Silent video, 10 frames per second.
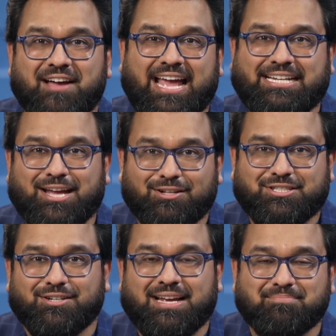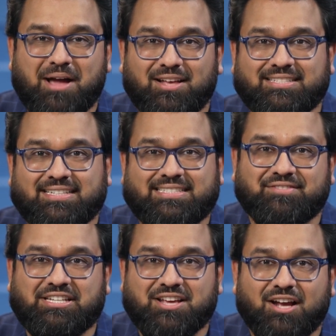fide culture and politics
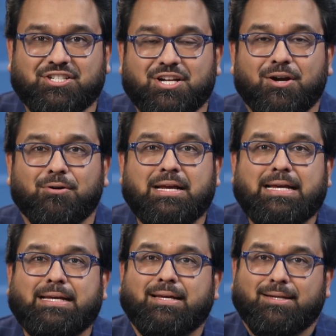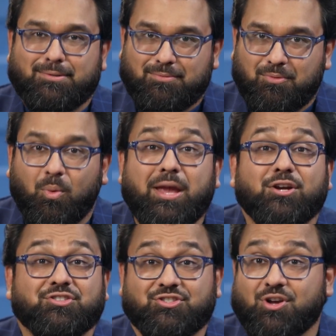TV talk show.
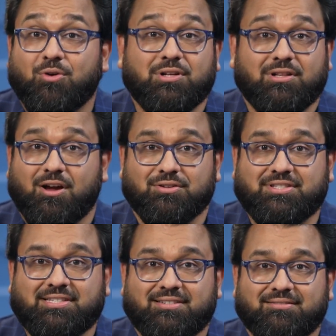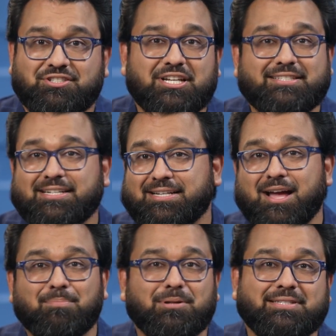We are so close. Just a
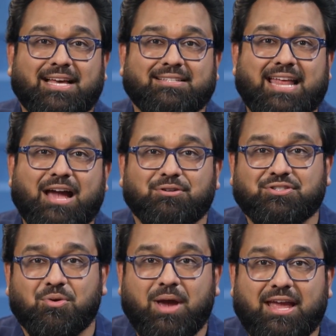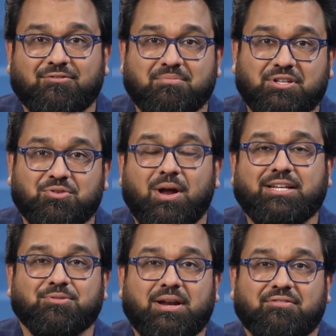couple dozen hours away from the
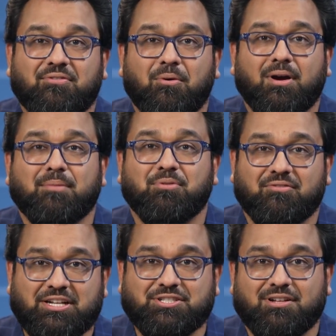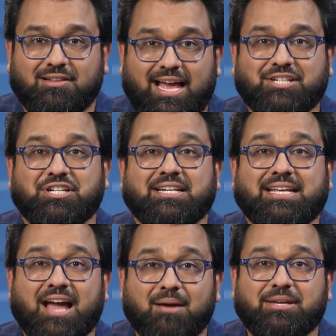2024 provincial
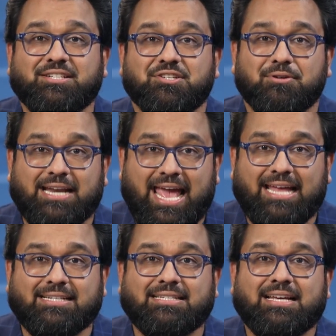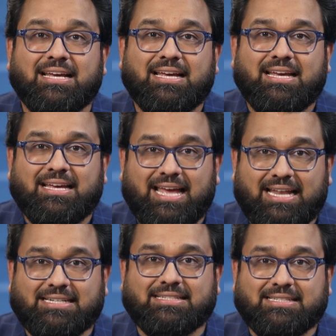election coming to an end.
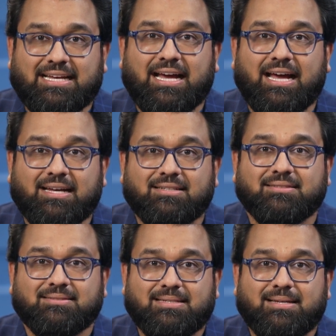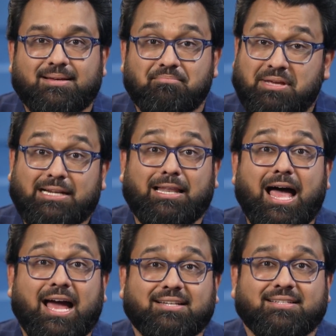And it's been a
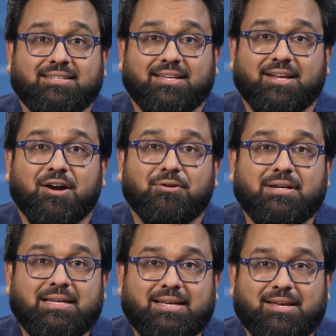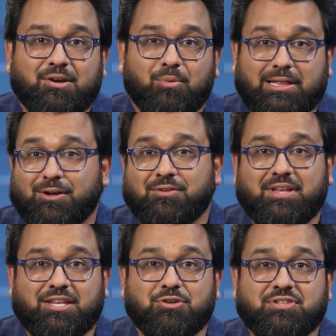lot, you know? We
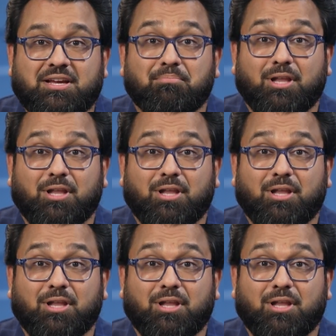learned that using a